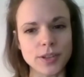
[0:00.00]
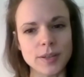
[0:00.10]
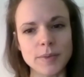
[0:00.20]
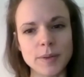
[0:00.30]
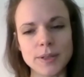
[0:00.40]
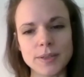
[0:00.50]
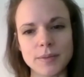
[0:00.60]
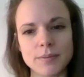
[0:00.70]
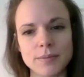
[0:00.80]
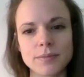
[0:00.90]
there may be
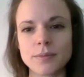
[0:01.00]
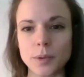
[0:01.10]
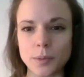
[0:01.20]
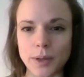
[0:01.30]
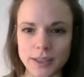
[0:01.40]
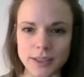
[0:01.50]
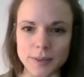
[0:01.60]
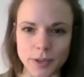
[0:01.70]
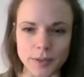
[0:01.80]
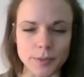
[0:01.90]
some more widely
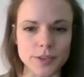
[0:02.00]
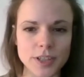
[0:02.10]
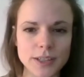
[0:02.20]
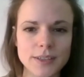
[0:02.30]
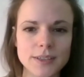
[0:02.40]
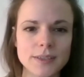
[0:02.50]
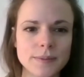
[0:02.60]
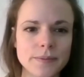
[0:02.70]
spread projects.